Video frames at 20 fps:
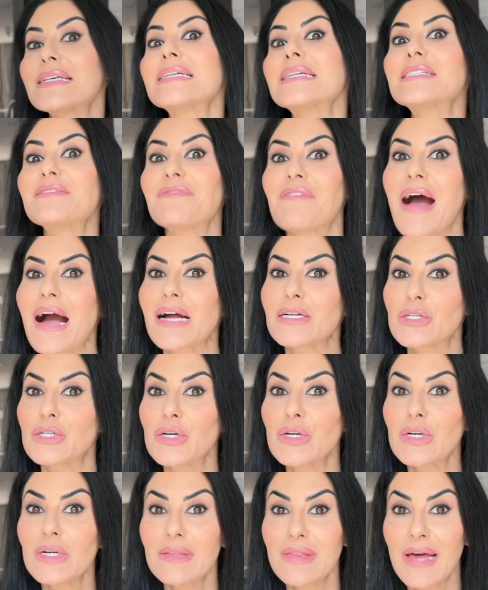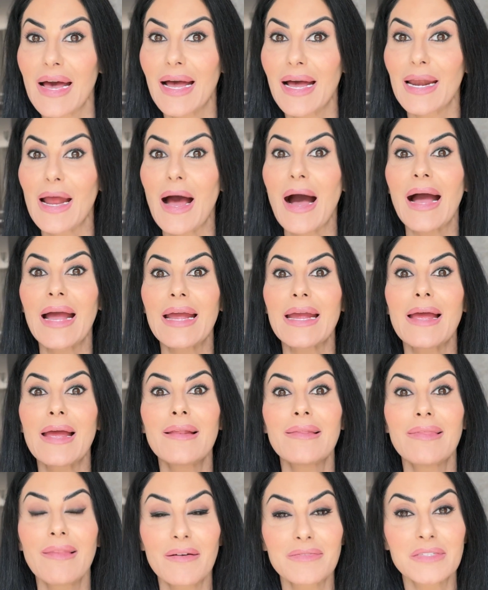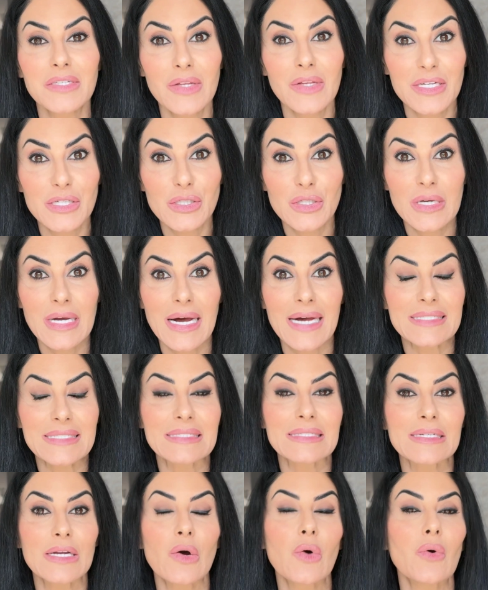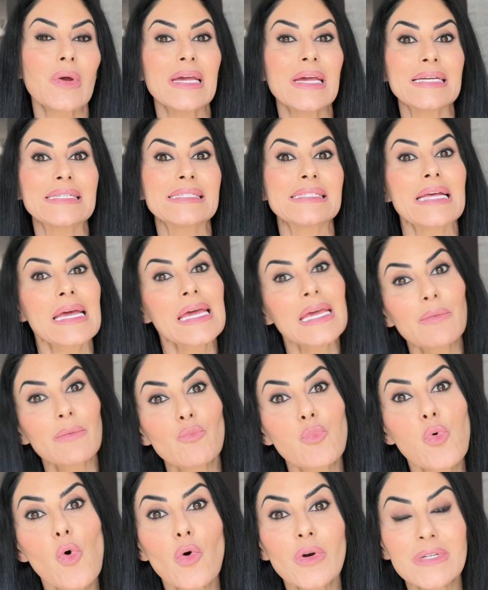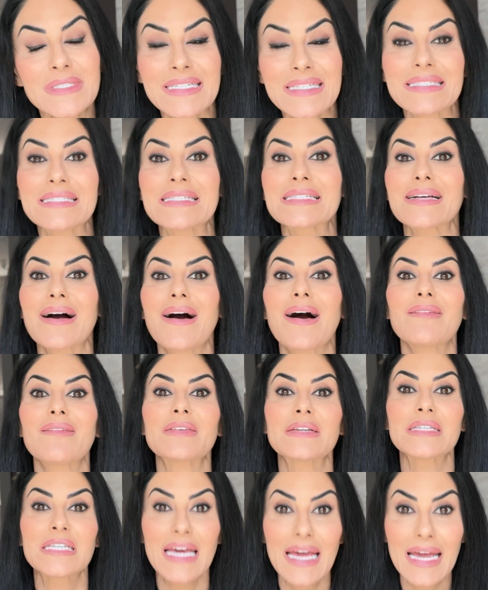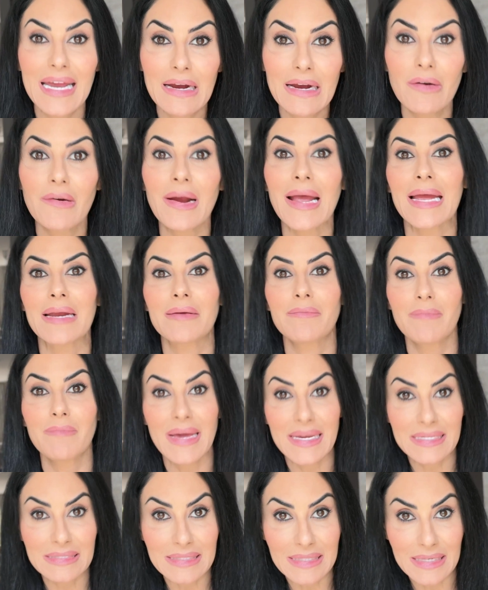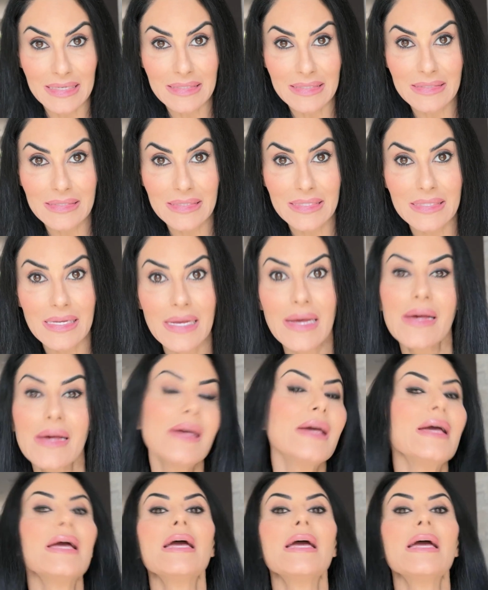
The sixth factor that I love to let you guys know is the importance of care and maintenance.